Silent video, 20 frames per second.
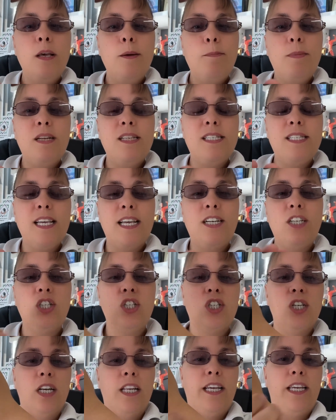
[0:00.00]
But
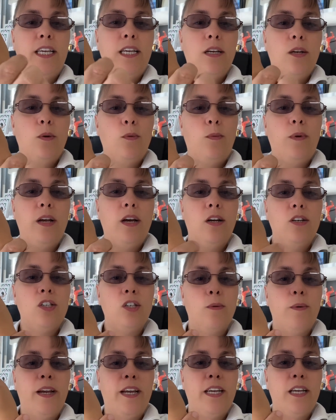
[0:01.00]
essentially, we are
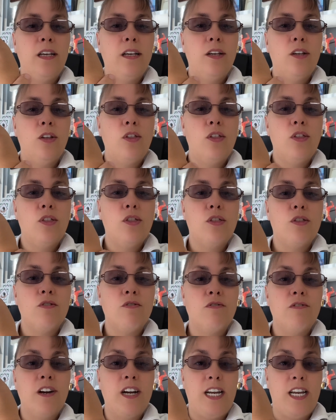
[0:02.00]
doing
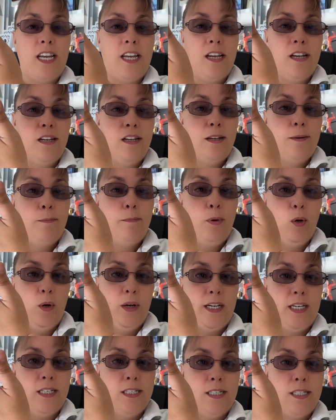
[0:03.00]
3
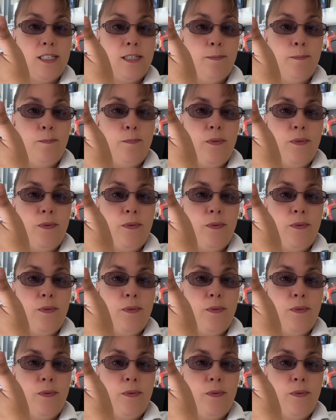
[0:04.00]
points.